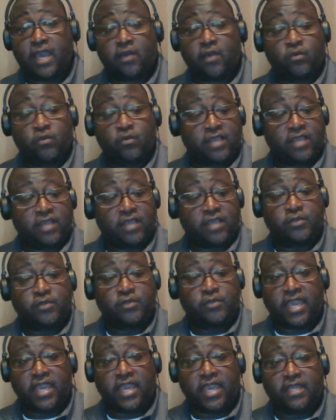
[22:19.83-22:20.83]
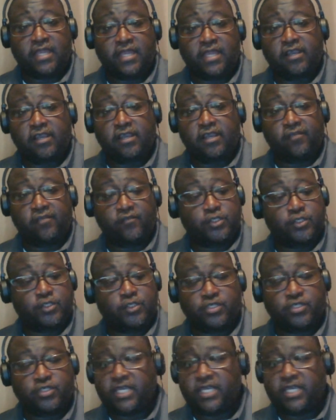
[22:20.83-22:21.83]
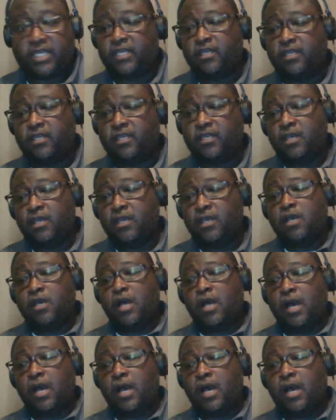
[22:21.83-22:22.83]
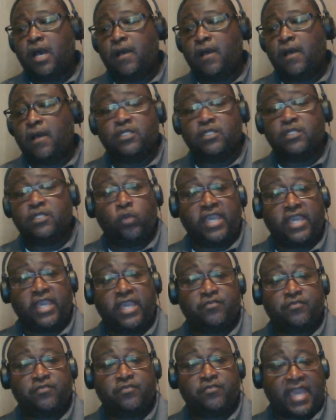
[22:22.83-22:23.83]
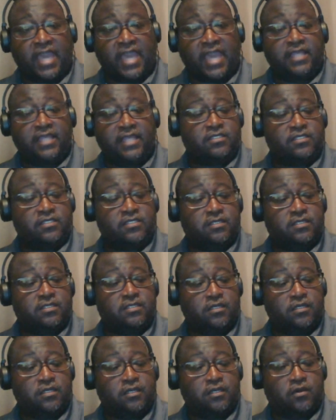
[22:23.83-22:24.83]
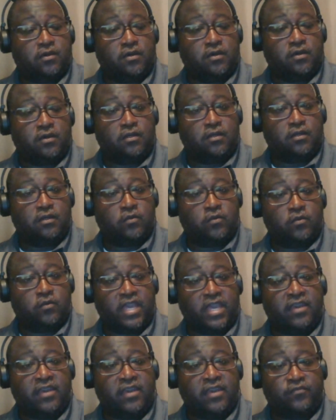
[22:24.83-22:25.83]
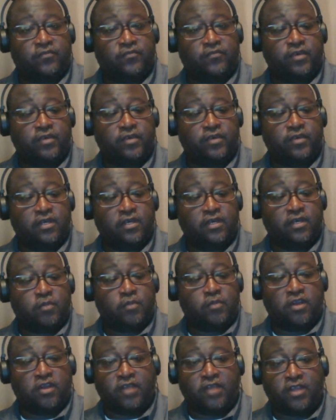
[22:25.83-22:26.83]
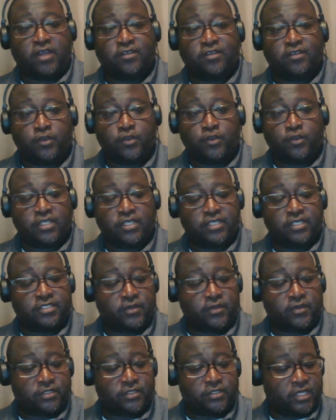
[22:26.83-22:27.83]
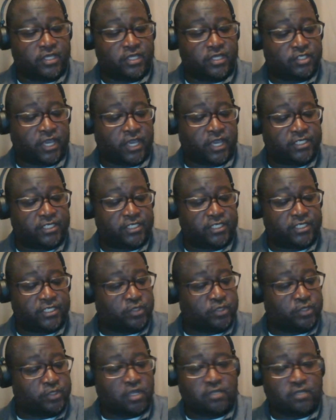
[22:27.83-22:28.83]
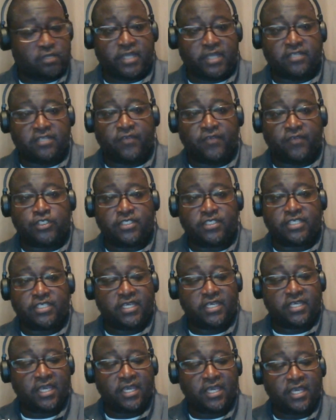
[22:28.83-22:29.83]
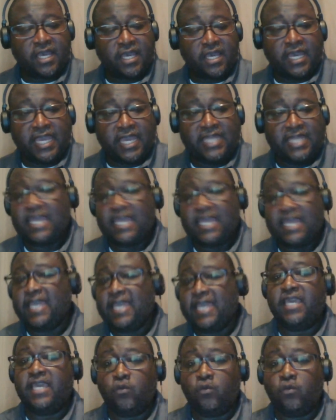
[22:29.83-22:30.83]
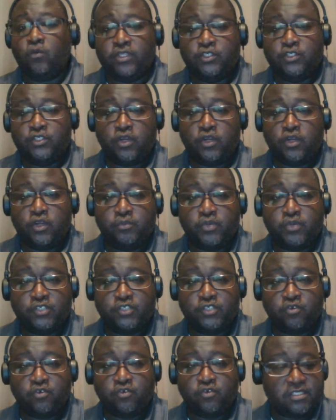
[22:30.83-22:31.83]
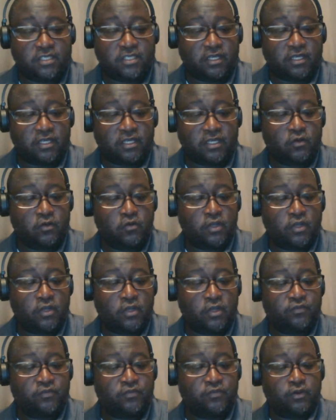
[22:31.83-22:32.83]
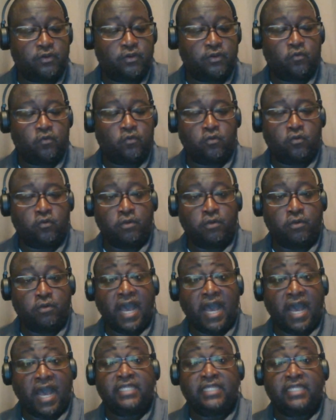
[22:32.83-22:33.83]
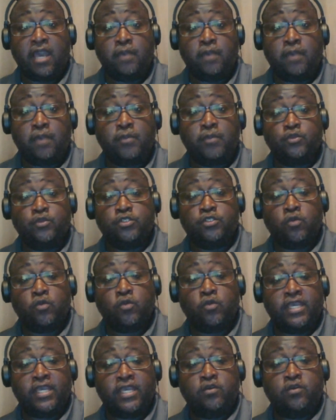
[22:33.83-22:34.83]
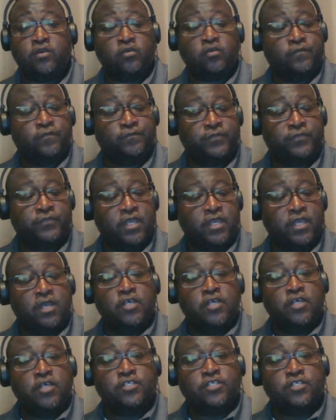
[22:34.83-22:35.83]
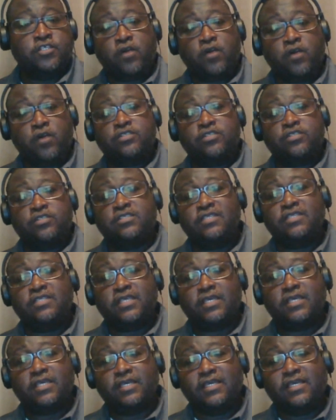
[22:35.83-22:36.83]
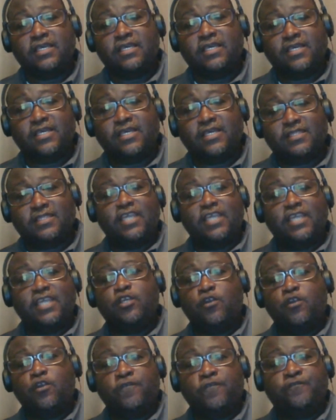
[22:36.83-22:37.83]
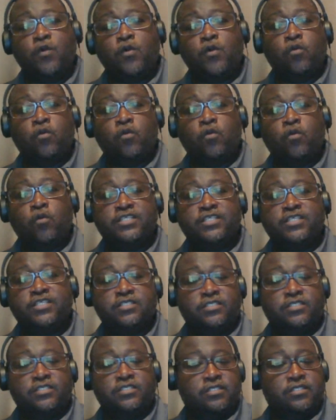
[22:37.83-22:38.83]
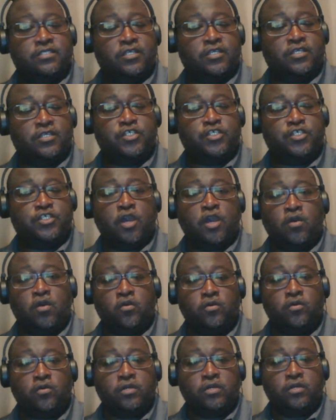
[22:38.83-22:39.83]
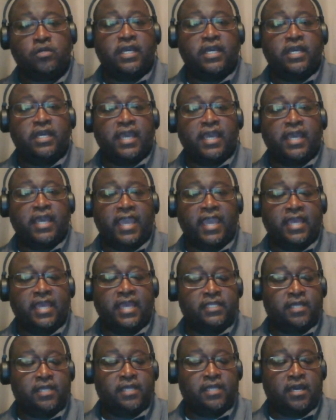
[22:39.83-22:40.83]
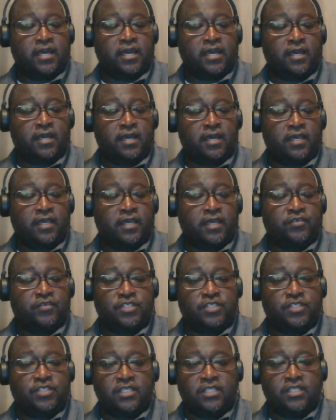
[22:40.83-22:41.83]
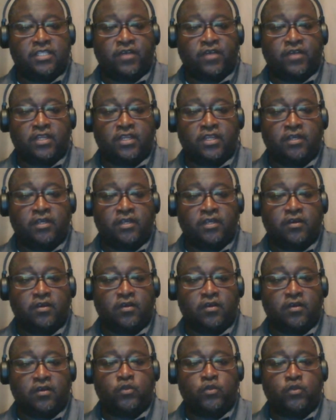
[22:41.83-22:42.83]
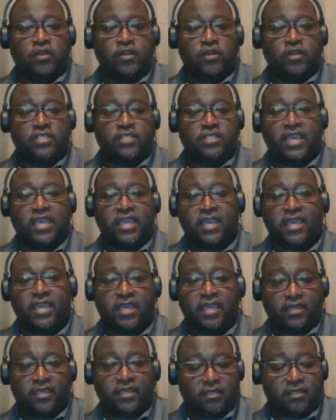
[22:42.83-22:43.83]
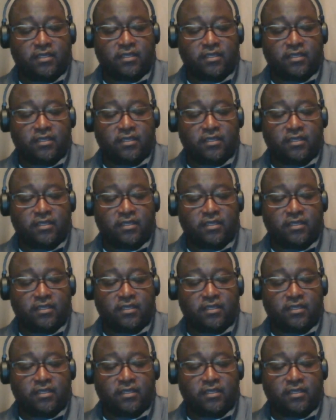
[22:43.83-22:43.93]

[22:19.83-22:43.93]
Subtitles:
I will actually be at a conference presenting. But the week after that, we have part of our diversity series in education. We'll be talking about diversity in ed tech with Jordan Pedraza, who works for Remind now, but used to work at Google. So, folks, thank you for watching the show. And if you see LaVonna on Twitter, say hey.